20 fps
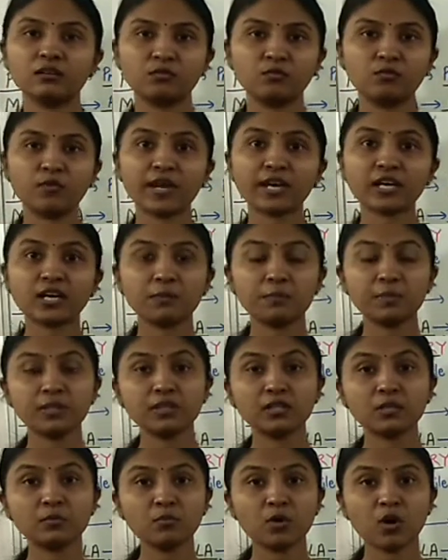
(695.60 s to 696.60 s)
wake up
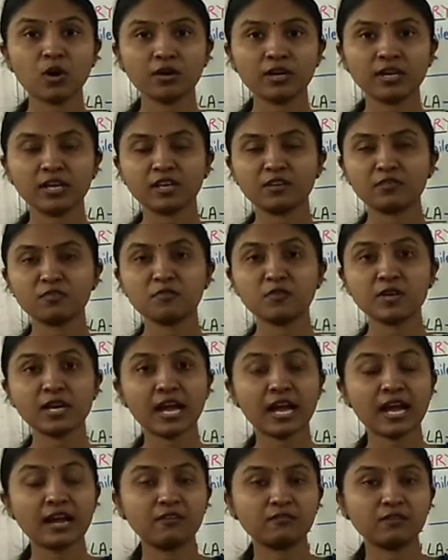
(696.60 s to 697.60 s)
in the morning, if we
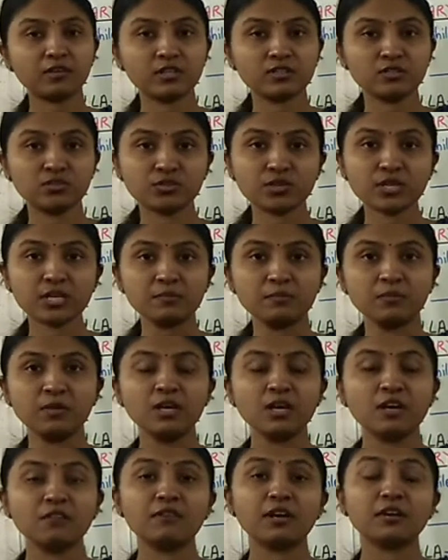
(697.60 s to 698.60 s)
have a dream,
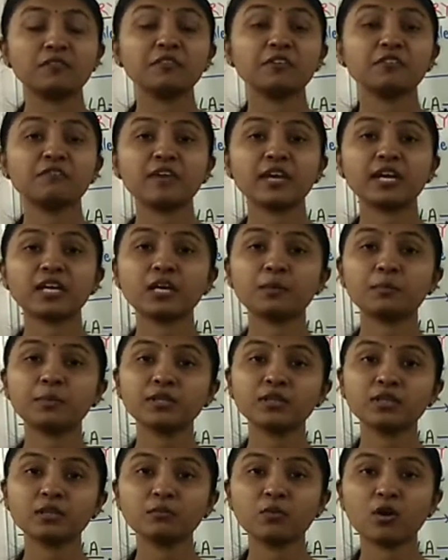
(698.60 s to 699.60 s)
when we wake up
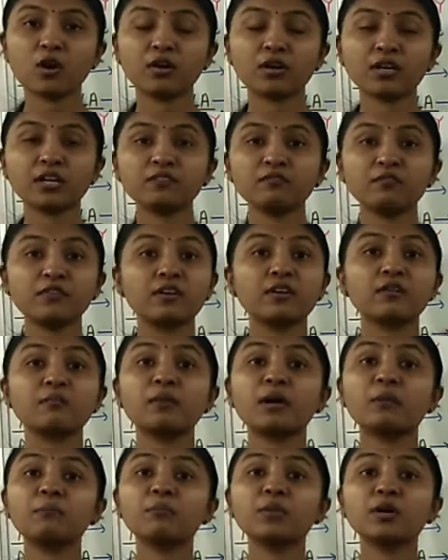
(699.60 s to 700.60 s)
in the morning, we
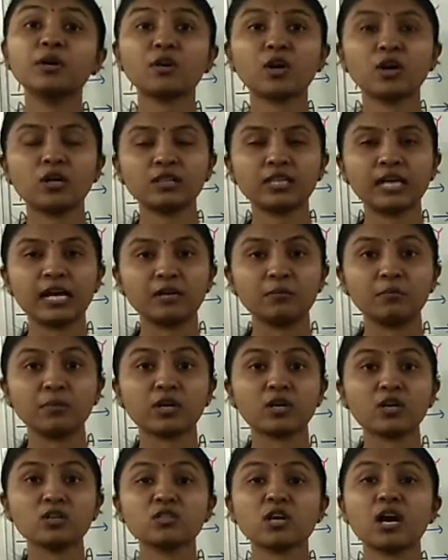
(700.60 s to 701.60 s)
remember all that
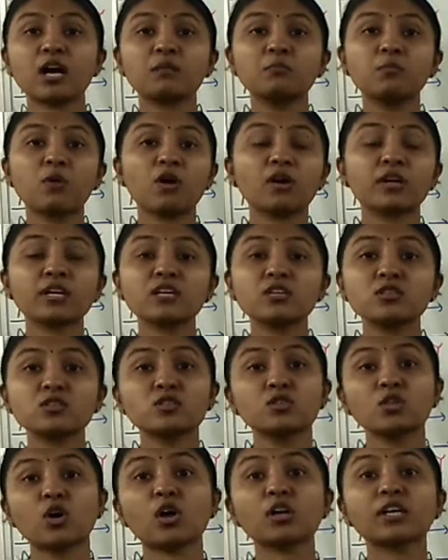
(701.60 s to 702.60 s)
because our body is
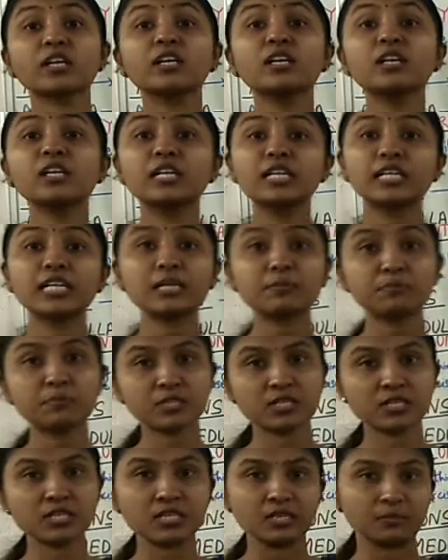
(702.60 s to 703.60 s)
not in a deep
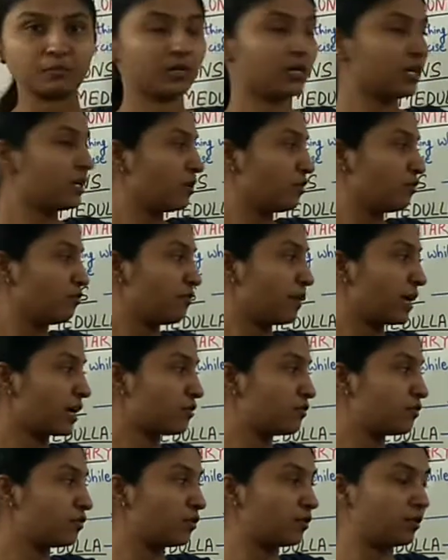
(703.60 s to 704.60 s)
sleep.
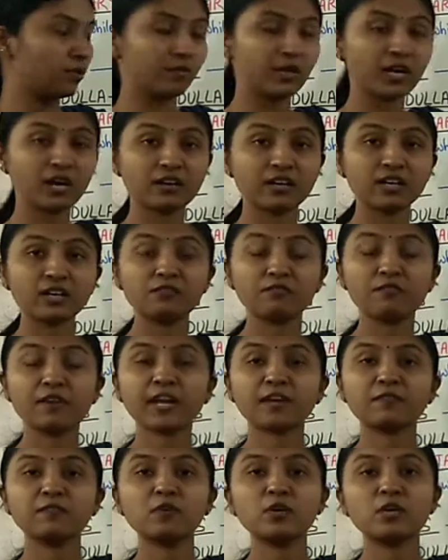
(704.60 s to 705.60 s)
We are in a
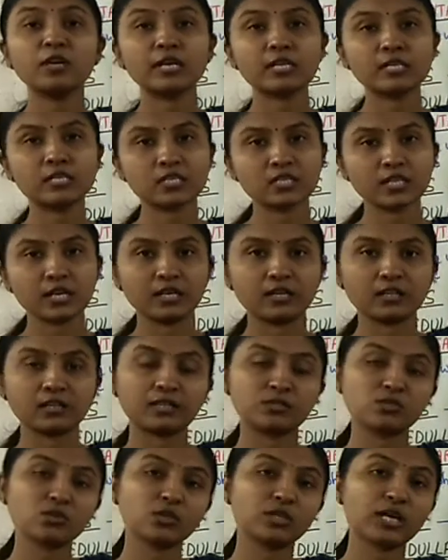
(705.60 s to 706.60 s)
wakefulness state.
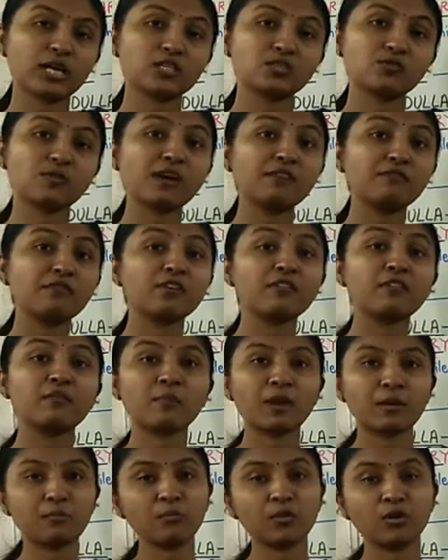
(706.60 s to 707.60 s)
So that's why we
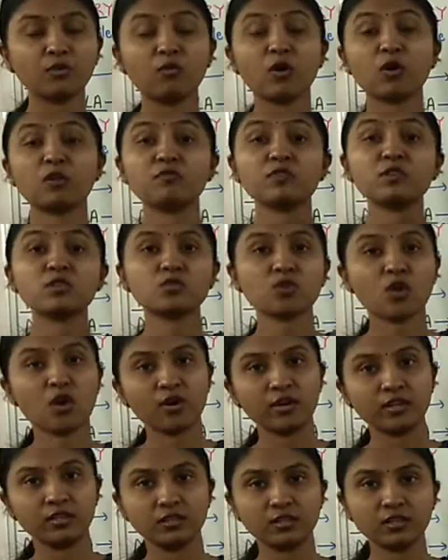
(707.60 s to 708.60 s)
remember what we saw
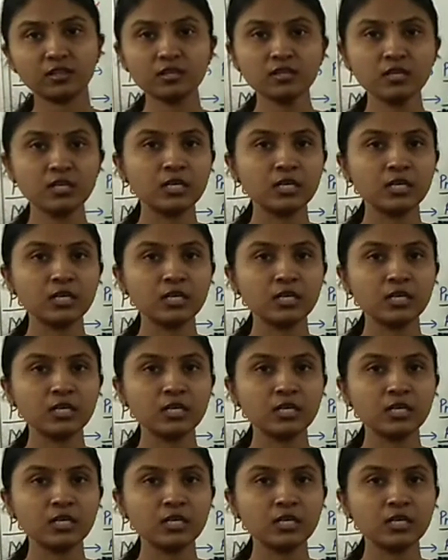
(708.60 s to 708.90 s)
in the